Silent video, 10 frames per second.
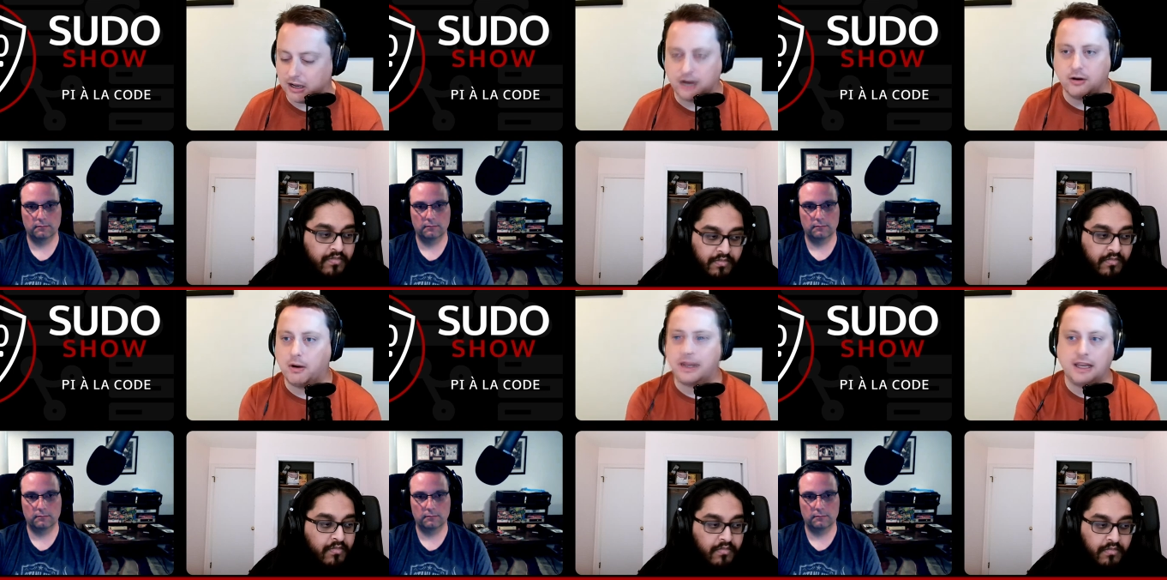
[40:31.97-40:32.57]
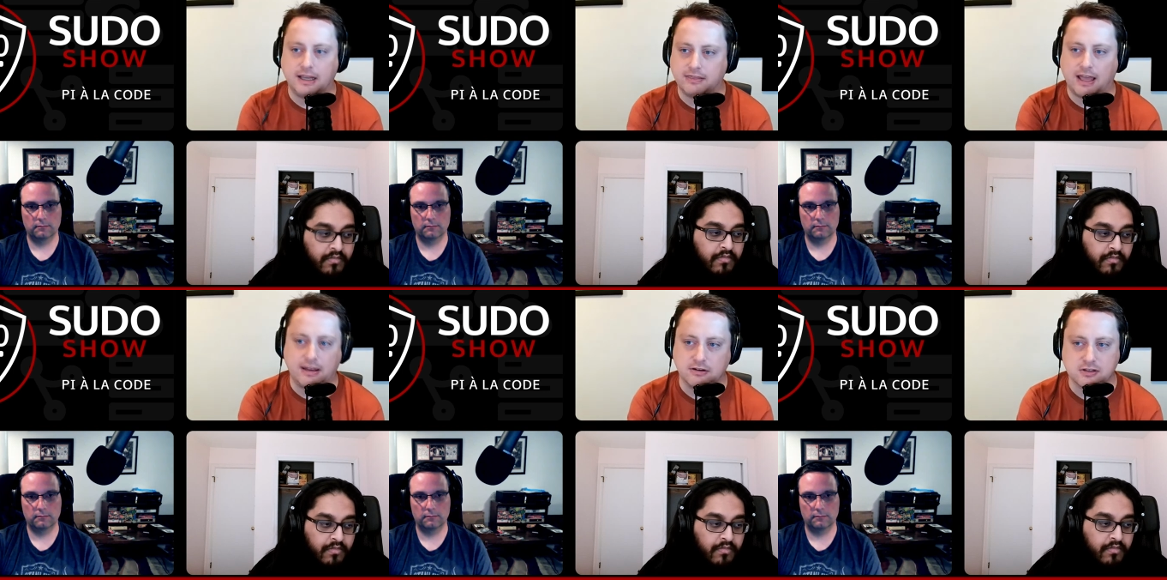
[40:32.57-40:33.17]
Speaker 1: i know i can get that
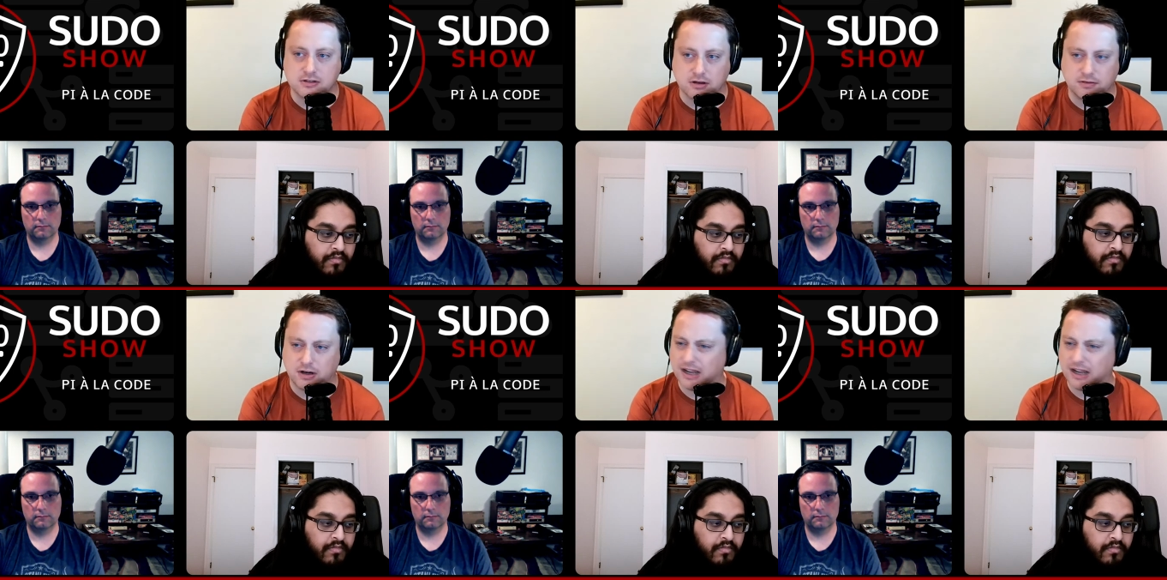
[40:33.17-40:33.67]
in a server